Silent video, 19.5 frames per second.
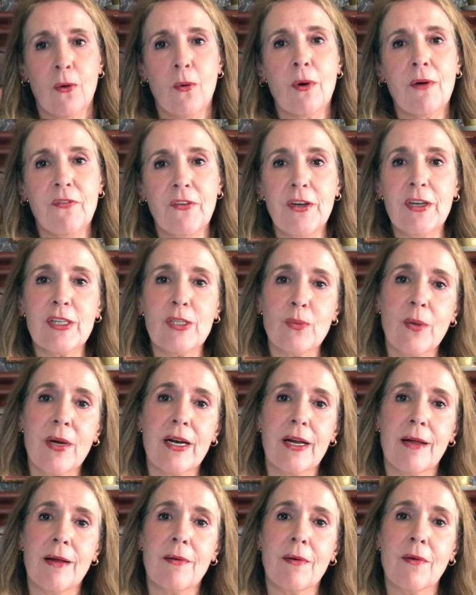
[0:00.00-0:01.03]
or if you just
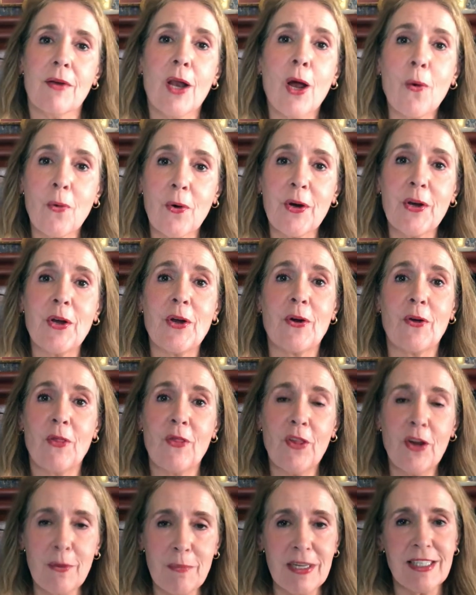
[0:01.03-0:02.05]
want to lower your
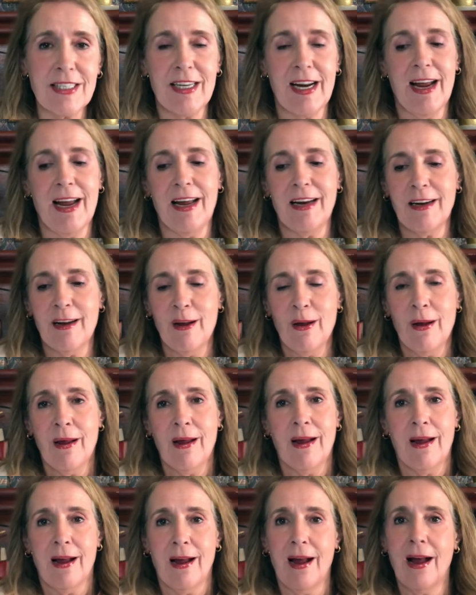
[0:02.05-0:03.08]
thermostat,
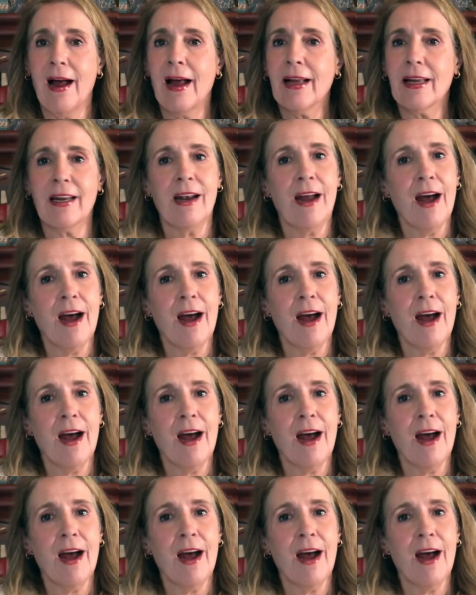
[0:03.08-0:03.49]
I can